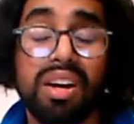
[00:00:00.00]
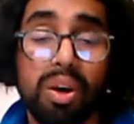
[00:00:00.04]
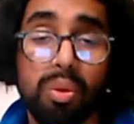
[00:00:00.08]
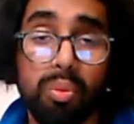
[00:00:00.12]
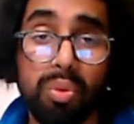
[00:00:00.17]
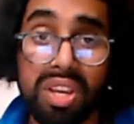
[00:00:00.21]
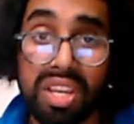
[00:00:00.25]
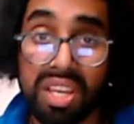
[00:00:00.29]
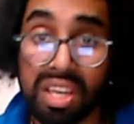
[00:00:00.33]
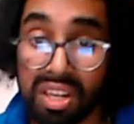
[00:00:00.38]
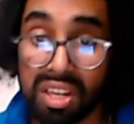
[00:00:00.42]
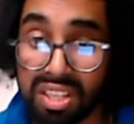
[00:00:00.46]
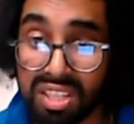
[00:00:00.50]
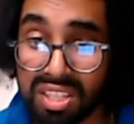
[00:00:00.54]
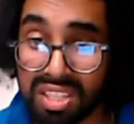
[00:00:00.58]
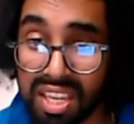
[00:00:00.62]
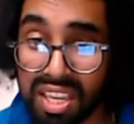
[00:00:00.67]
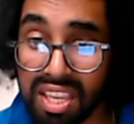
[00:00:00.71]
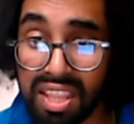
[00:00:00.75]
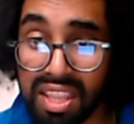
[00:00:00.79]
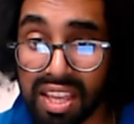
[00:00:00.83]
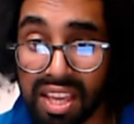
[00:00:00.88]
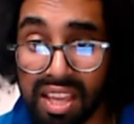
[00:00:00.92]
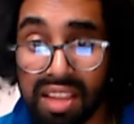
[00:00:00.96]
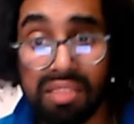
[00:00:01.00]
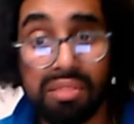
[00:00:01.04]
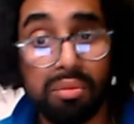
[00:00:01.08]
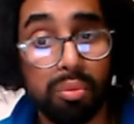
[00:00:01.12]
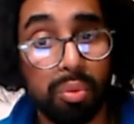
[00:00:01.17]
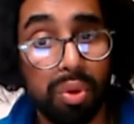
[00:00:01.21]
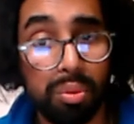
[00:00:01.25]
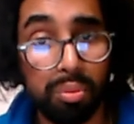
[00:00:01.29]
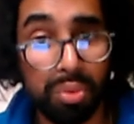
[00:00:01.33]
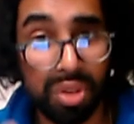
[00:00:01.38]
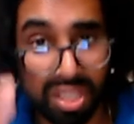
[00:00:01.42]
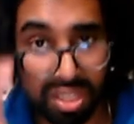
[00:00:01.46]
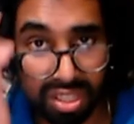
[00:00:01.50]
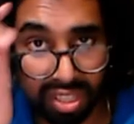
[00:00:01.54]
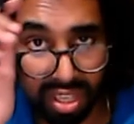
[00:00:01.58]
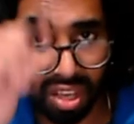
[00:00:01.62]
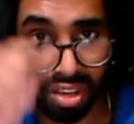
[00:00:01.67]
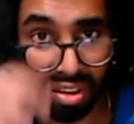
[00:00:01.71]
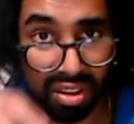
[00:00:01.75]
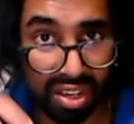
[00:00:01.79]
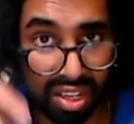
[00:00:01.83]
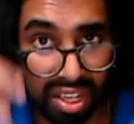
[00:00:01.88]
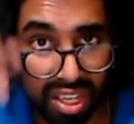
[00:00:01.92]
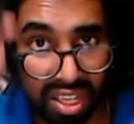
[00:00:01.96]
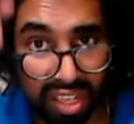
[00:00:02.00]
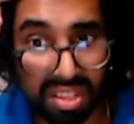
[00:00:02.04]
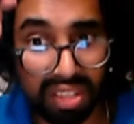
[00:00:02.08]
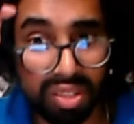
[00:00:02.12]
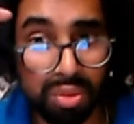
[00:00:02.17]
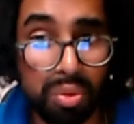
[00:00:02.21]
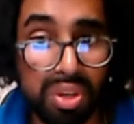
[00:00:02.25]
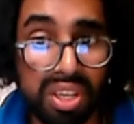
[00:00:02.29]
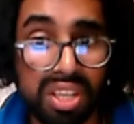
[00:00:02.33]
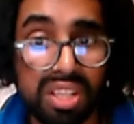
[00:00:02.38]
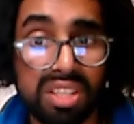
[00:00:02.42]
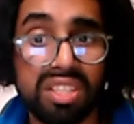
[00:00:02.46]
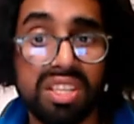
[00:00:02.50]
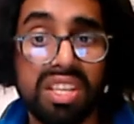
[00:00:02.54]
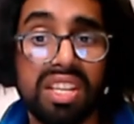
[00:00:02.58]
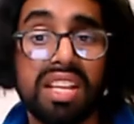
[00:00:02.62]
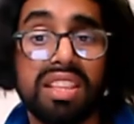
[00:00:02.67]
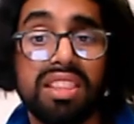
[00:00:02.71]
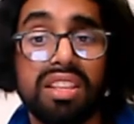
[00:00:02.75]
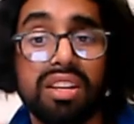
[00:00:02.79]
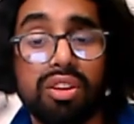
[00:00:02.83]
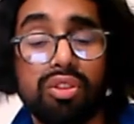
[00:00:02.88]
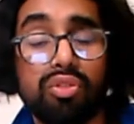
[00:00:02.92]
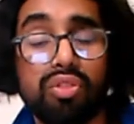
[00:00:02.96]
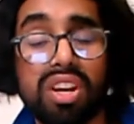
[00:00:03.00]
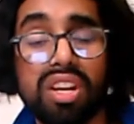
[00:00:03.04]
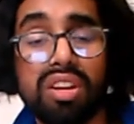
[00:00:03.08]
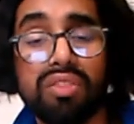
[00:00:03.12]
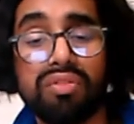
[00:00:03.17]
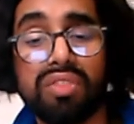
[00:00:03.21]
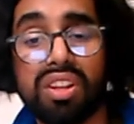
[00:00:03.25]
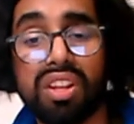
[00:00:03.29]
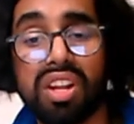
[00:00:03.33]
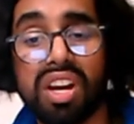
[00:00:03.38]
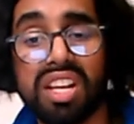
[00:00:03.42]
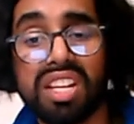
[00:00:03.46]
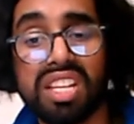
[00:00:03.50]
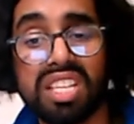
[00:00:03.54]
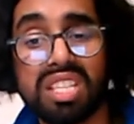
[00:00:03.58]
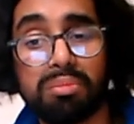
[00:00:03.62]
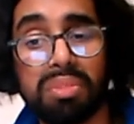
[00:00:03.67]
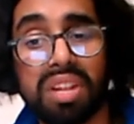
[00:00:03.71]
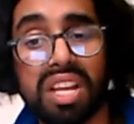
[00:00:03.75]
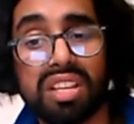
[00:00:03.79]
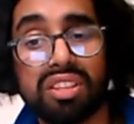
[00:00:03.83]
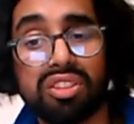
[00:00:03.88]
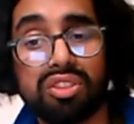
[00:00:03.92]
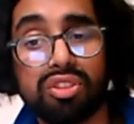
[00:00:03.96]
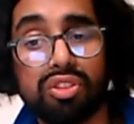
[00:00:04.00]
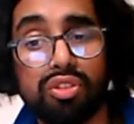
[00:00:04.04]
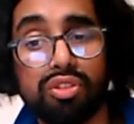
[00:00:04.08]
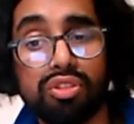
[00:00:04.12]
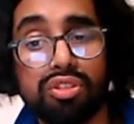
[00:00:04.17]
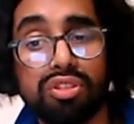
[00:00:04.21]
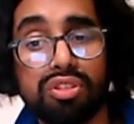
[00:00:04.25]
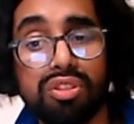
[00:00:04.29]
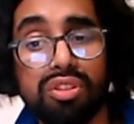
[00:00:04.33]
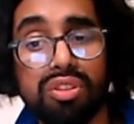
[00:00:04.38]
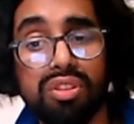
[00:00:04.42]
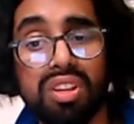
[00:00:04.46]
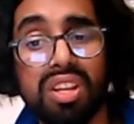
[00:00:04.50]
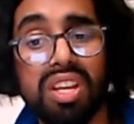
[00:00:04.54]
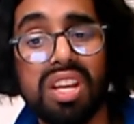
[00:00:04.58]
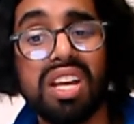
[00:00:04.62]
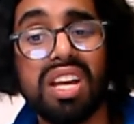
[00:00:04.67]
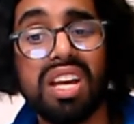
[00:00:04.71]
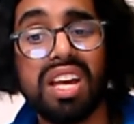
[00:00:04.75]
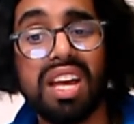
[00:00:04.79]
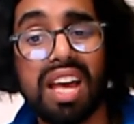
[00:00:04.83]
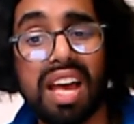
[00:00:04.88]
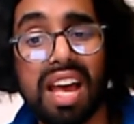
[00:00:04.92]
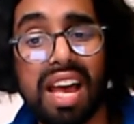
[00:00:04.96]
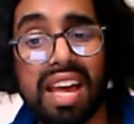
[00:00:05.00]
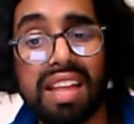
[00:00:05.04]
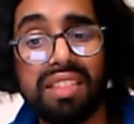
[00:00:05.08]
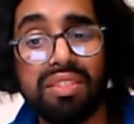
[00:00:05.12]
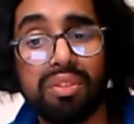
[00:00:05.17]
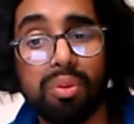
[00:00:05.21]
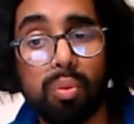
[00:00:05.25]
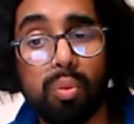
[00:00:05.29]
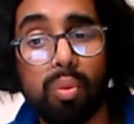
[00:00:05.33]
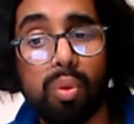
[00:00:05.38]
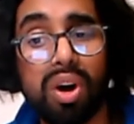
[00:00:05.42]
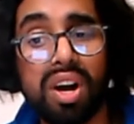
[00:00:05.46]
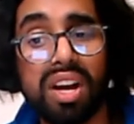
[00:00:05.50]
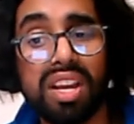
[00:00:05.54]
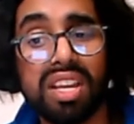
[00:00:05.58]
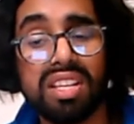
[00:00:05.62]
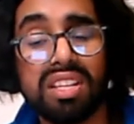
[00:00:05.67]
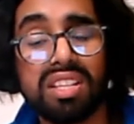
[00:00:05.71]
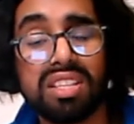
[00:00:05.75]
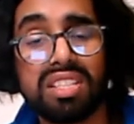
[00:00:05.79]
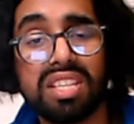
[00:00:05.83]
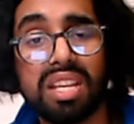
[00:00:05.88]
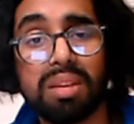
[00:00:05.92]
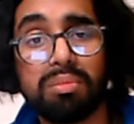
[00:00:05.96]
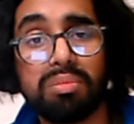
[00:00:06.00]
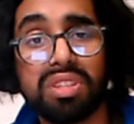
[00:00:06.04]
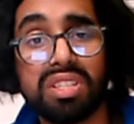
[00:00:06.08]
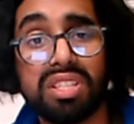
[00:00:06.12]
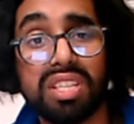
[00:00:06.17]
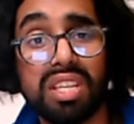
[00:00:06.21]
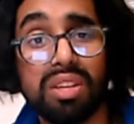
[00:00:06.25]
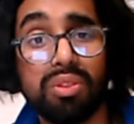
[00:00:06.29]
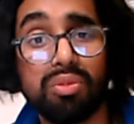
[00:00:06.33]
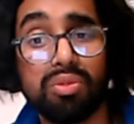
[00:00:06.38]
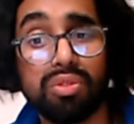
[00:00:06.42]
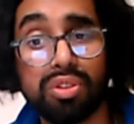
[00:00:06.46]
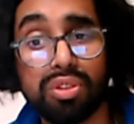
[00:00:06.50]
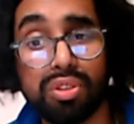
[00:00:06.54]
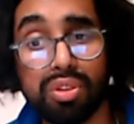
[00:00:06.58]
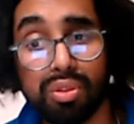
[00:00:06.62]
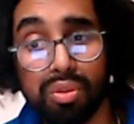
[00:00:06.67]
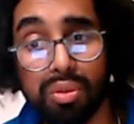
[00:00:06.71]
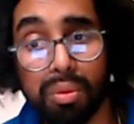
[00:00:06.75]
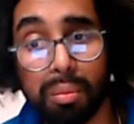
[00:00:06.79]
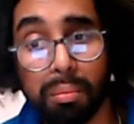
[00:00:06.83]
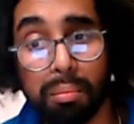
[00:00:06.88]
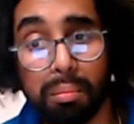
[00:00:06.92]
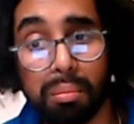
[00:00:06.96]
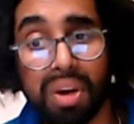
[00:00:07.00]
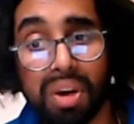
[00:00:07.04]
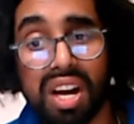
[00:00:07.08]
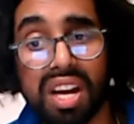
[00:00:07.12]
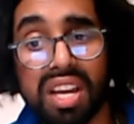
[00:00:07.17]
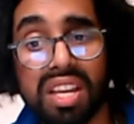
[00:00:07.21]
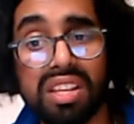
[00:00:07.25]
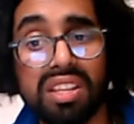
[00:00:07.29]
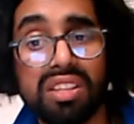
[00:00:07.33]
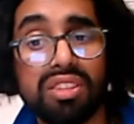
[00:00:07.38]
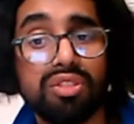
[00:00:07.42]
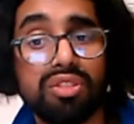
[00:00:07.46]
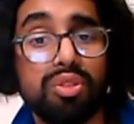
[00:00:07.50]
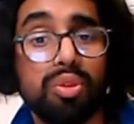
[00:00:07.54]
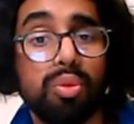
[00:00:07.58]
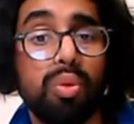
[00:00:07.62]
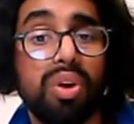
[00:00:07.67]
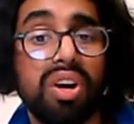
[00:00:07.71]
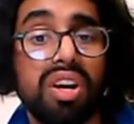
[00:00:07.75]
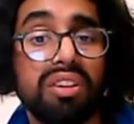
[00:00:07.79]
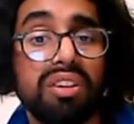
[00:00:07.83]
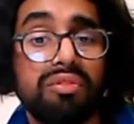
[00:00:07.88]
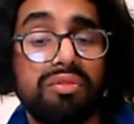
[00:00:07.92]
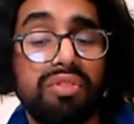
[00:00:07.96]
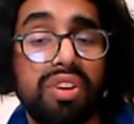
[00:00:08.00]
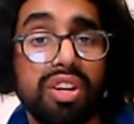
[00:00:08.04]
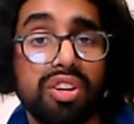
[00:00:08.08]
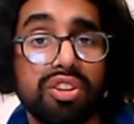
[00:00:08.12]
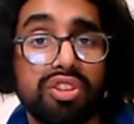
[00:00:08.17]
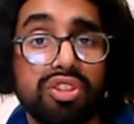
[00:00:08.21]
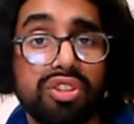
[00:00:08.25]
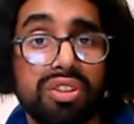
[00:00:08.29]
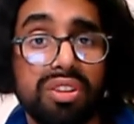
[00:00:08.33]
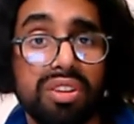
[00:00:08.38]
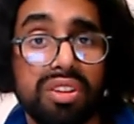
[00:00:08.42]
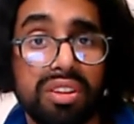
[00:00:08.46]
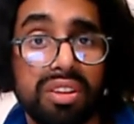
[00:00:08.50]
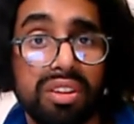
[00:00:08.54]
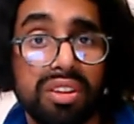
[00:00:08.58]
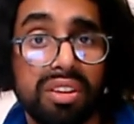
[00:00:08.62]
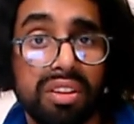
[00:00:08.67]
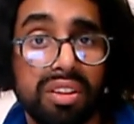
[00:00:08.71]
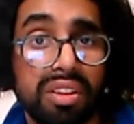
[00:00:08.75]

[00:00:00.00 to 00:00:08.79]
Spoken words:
We can see that when we circle it, we can see that the gradient of the line is Planck's constant and the y-intercept is equal to minus the work function.